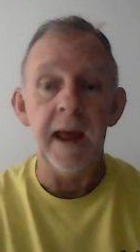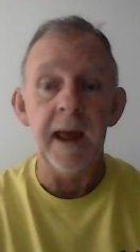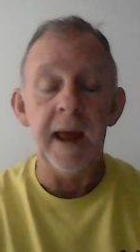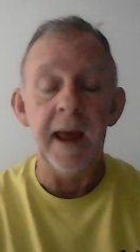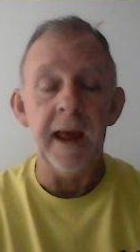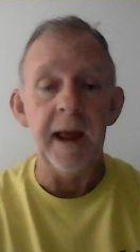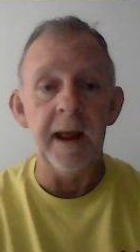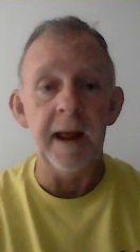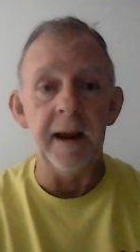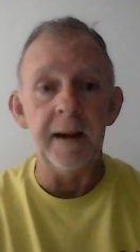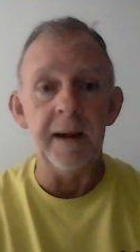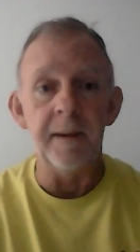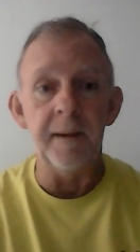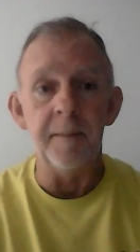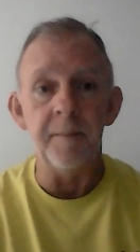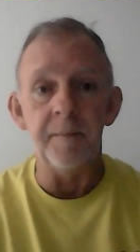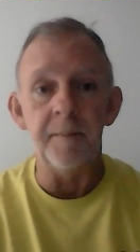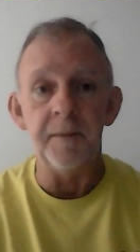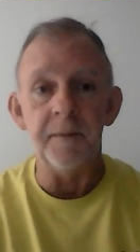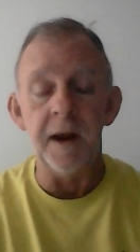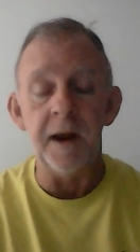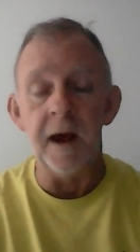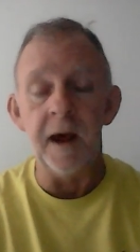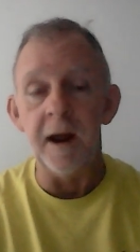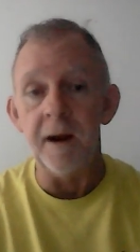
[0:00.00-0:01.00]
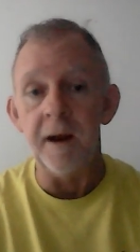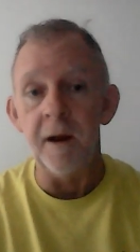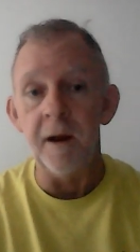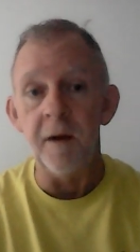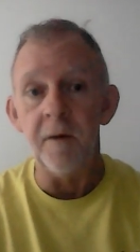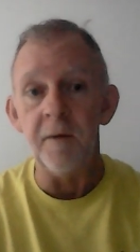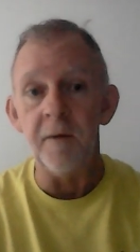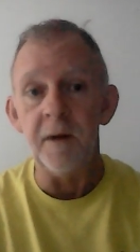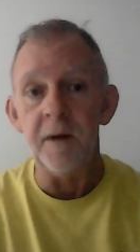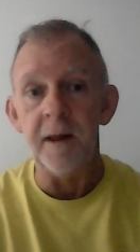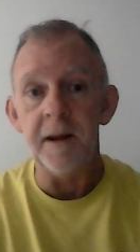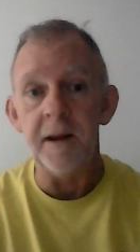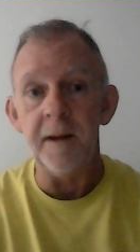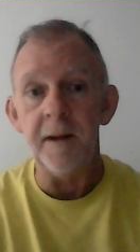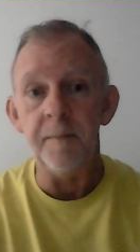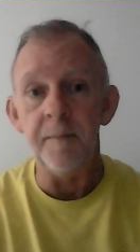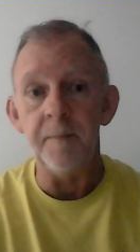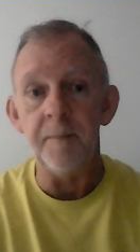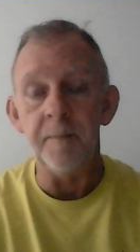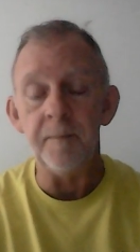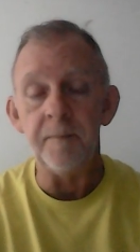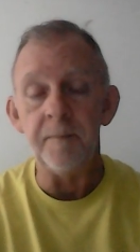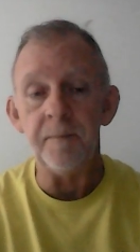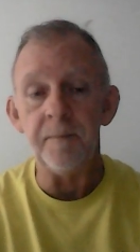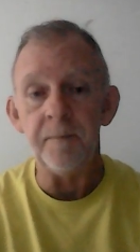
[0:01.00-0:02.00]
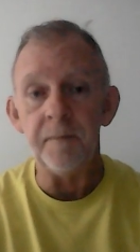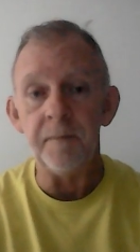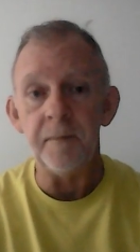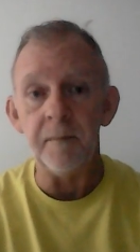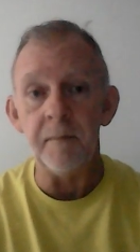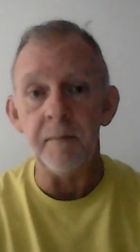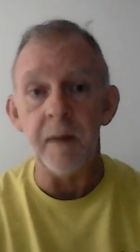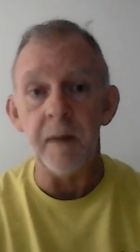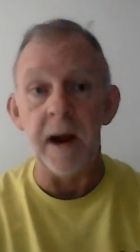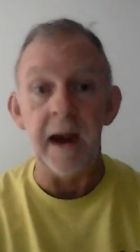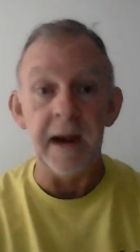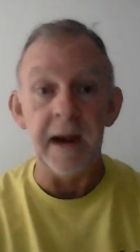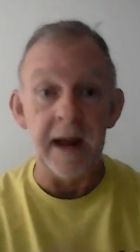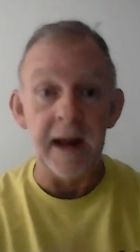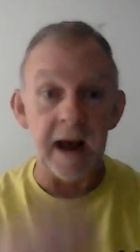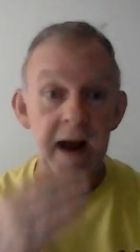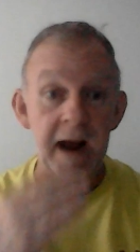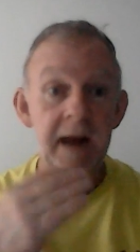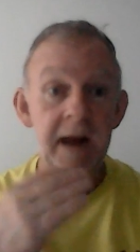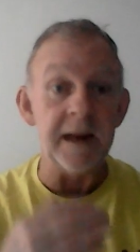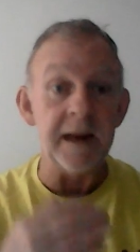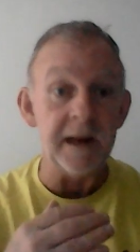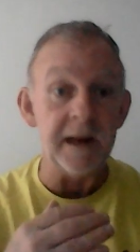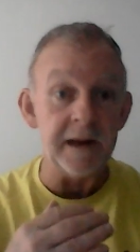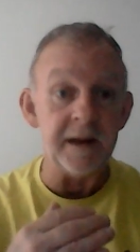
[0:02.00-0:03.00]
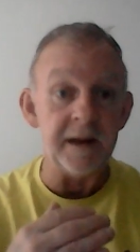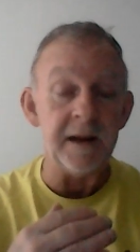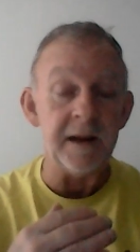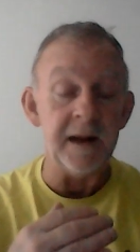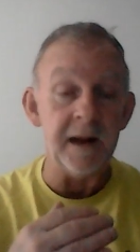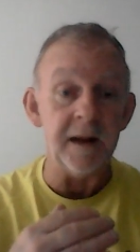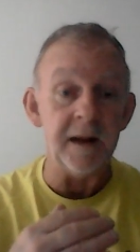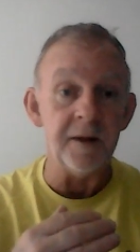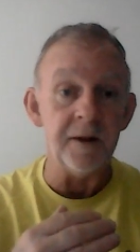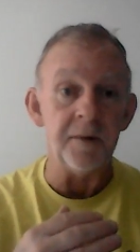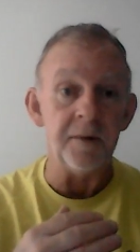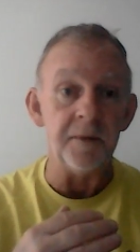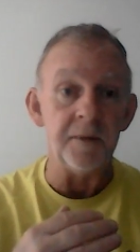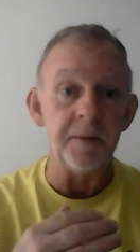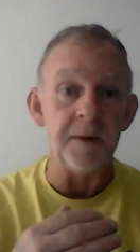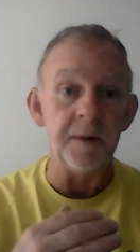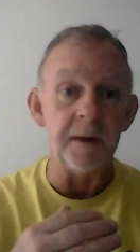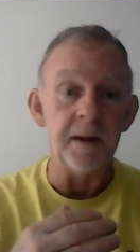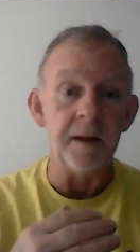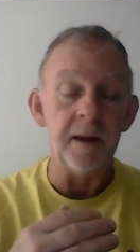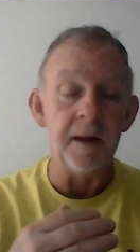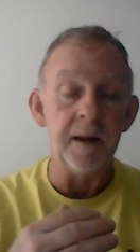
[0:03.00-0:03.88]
And not only might I get killed,